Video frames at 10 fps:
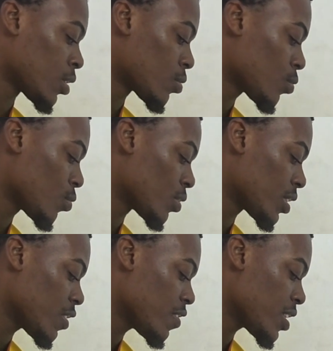So
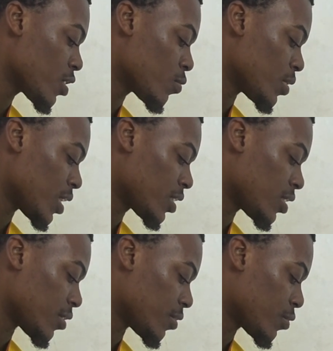given here to be 90
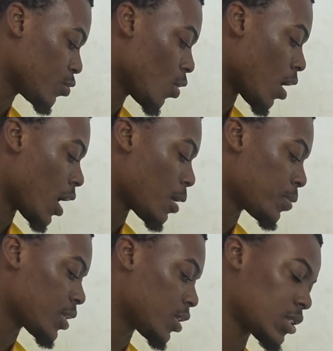degrees, we know our
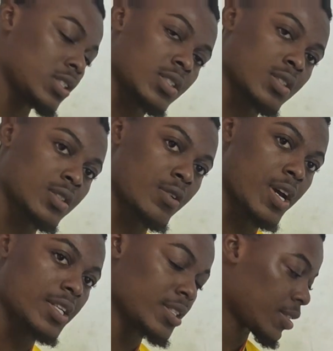hypotenuse,
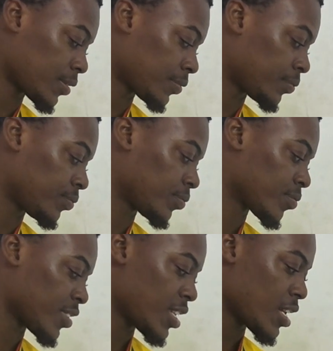right?
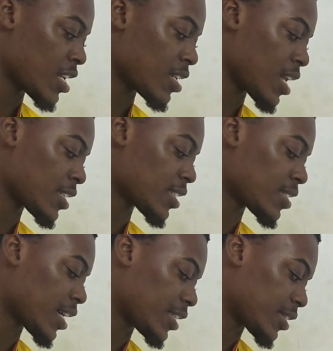The larger
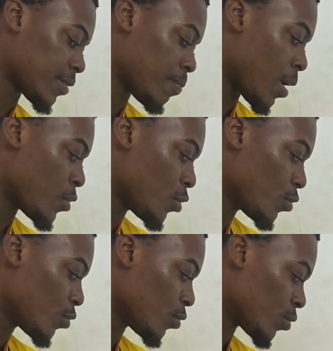side, but we don't
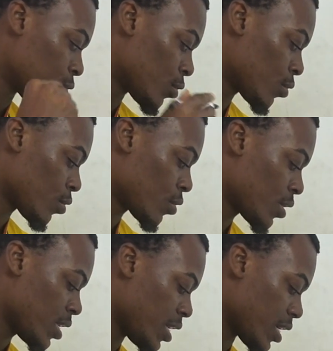know
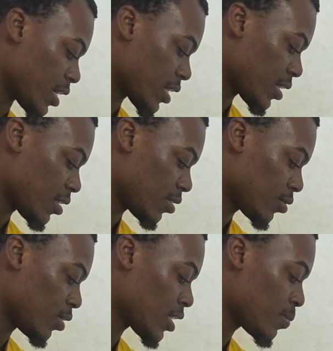here.
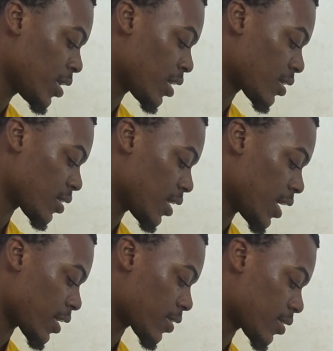So let's make it
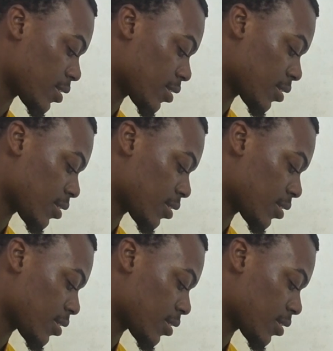x.